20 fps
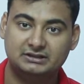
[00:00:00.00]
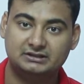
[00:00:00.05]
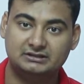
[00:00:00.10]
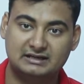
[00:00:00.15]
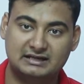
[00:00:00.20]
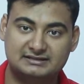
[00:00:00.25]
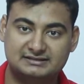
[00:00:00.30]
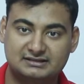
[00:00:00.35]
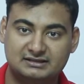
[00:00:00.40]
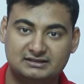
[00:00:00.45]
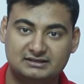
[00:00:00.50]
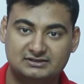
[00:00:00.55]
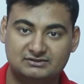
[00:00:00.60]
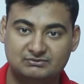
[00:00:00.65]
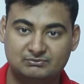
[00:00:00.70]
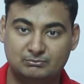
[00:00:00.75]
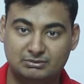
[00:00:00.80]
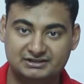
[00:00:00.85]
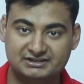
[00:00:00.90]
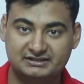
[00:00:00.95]

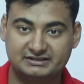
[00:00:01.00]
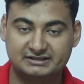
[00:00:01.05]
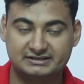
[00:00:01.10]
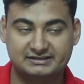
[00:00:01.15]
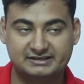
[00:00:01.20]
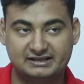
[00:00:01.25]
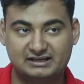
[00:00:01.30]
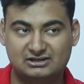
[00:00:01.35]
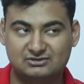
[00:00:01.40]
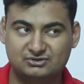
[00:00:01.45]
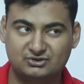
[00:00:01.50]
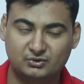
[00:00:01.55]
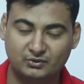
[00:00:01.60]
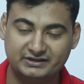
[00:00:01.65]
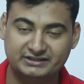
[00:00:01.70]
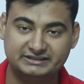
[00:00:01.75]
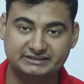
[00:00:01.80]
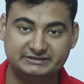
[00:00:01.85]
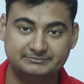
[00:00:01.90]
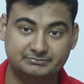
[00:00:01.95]
NASA's budget is around
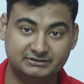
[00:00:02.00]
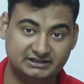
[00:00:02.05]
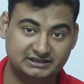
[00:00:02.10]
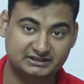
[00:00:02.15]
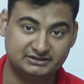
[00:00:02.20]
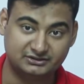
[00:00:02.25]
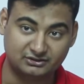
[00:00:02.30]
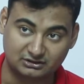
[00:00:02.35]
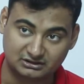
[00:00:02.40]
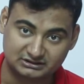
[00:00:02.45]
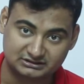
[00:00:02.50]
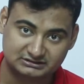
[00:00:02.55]
$20 billion.